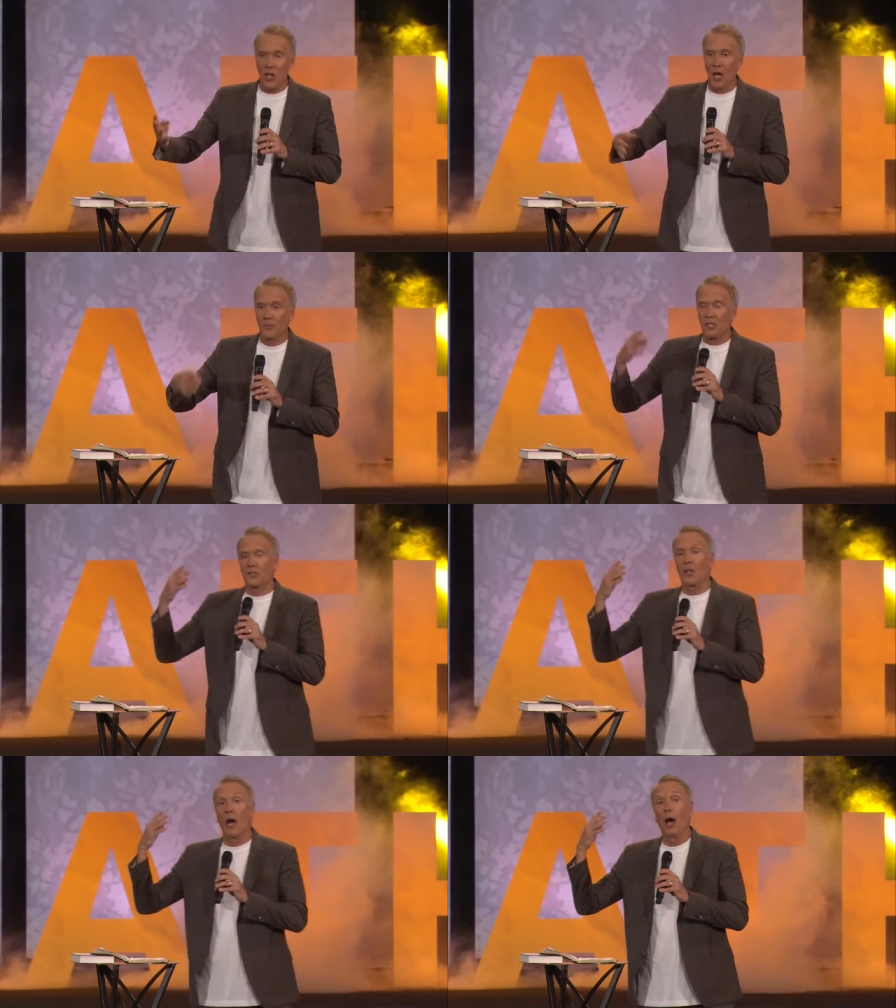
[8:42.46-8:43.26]
times.
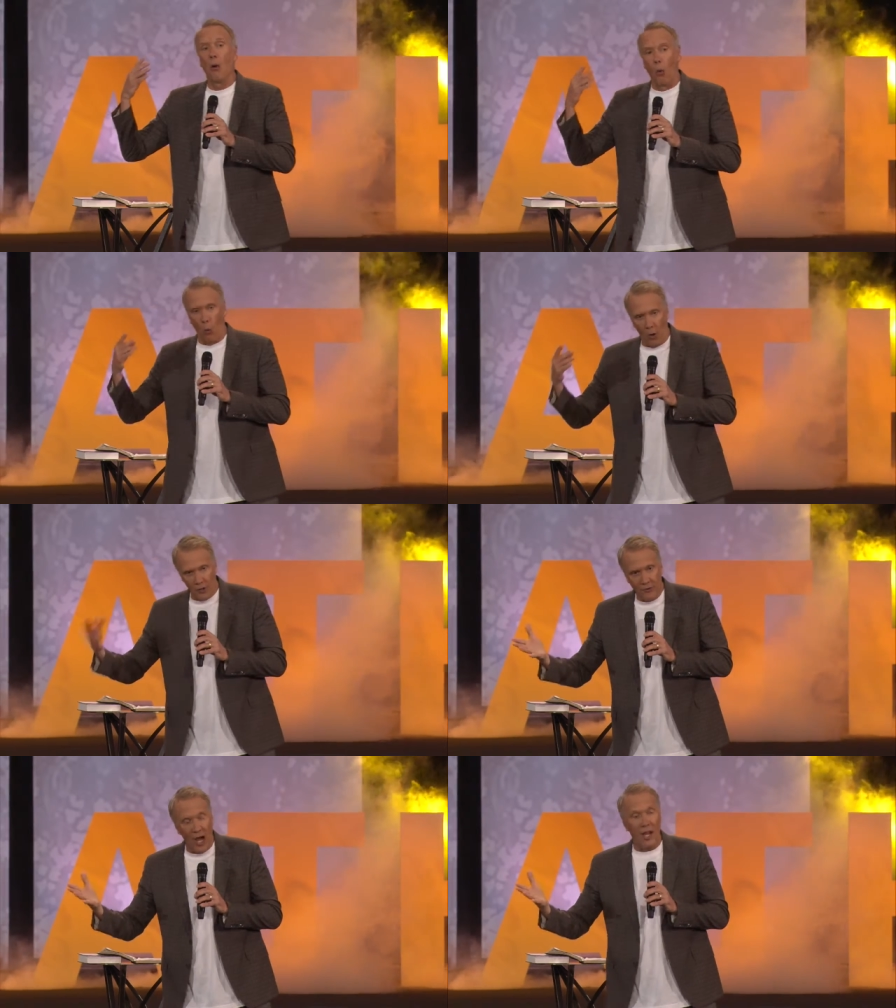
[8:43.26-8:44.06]
It's the Word
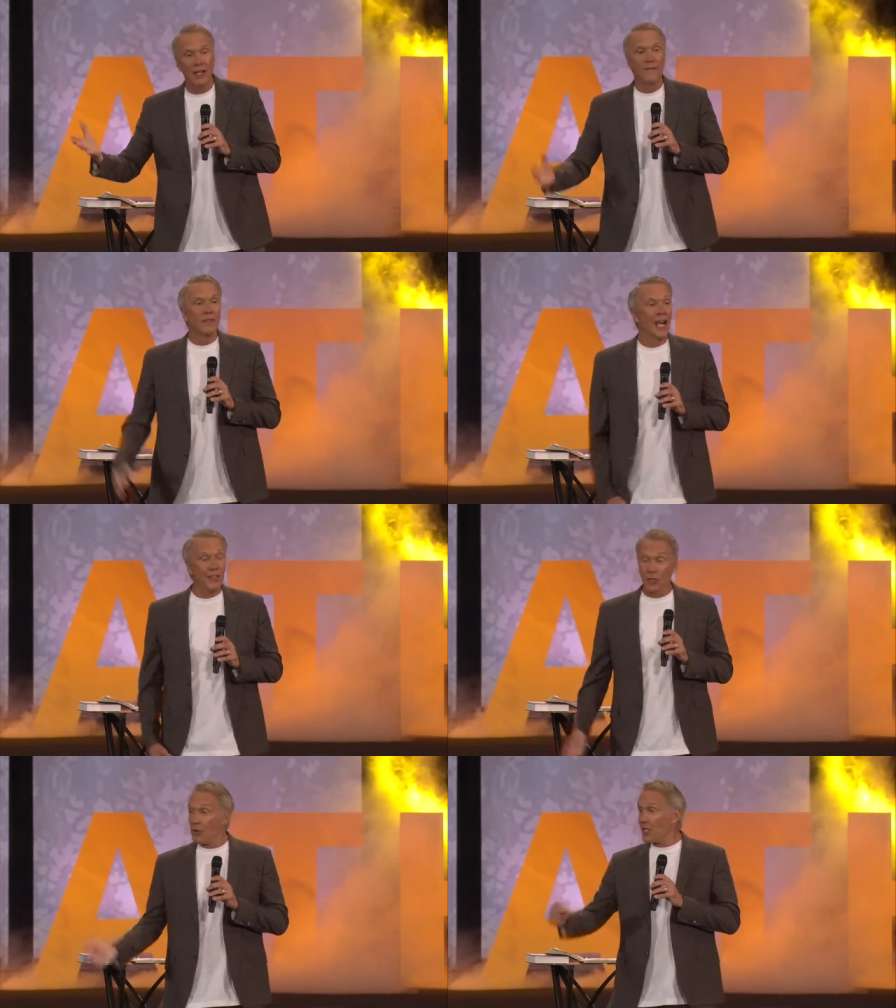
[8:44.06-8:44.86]
of God. And
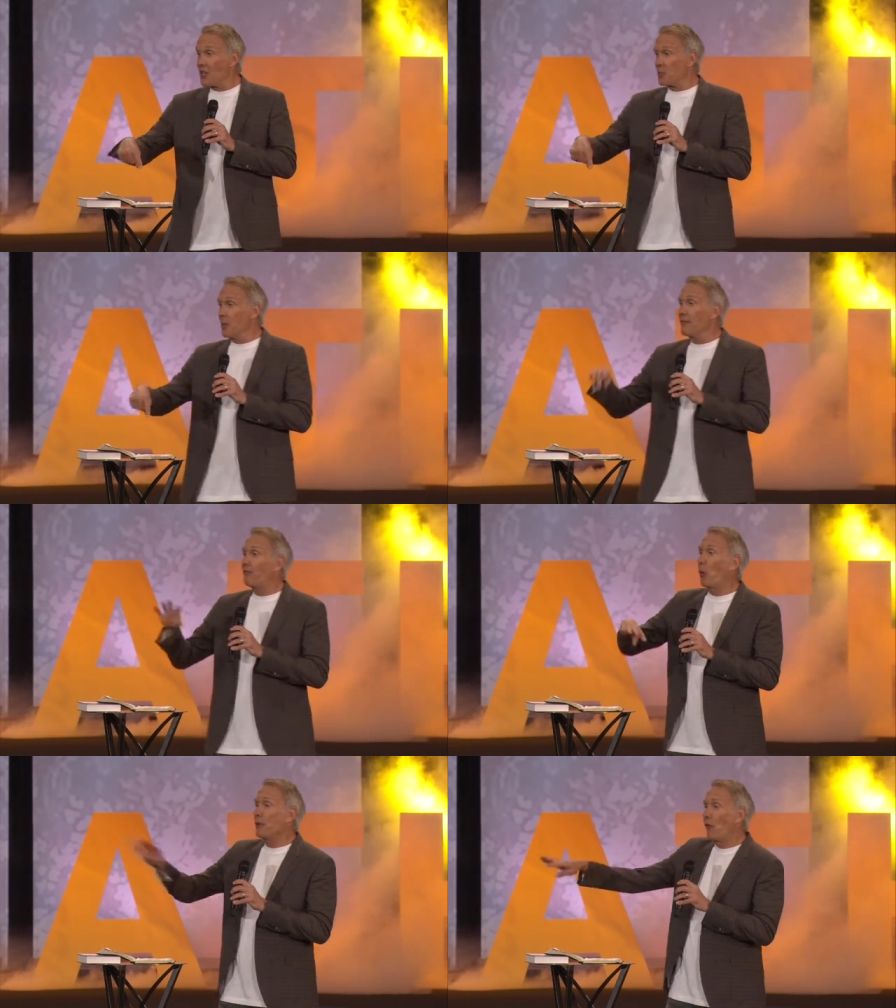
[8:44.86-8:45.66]
the New Testament,
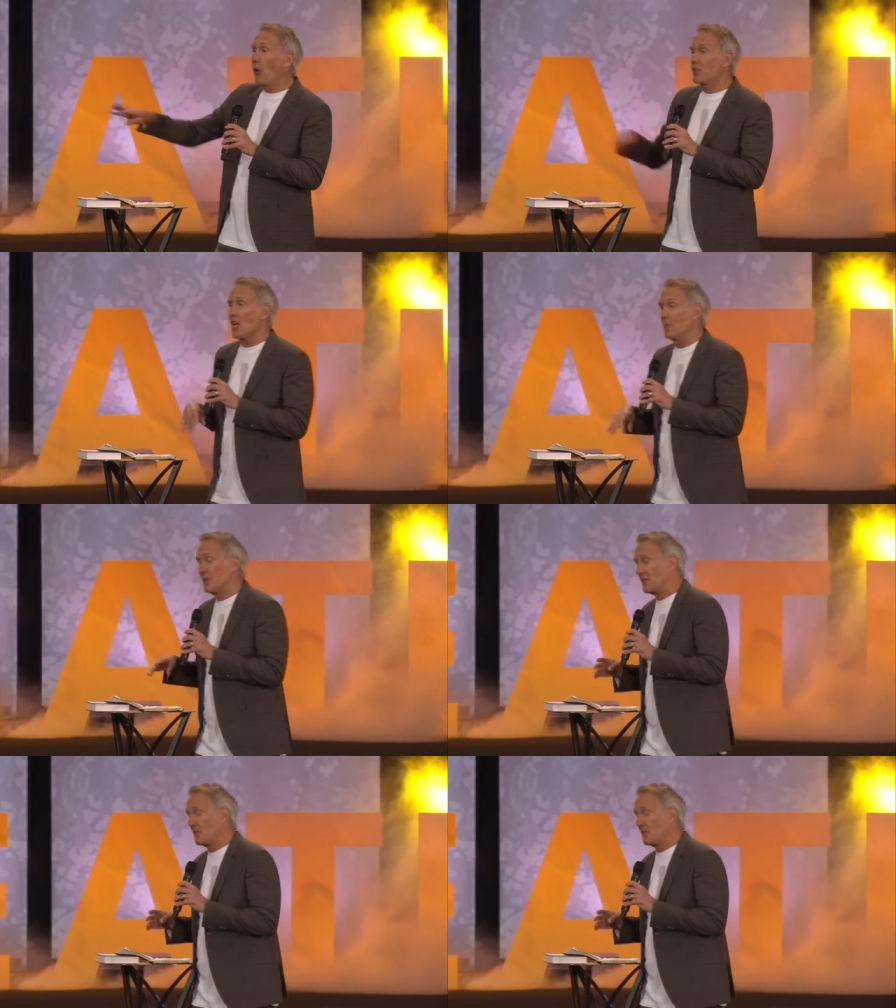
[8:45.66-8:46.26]
44 times it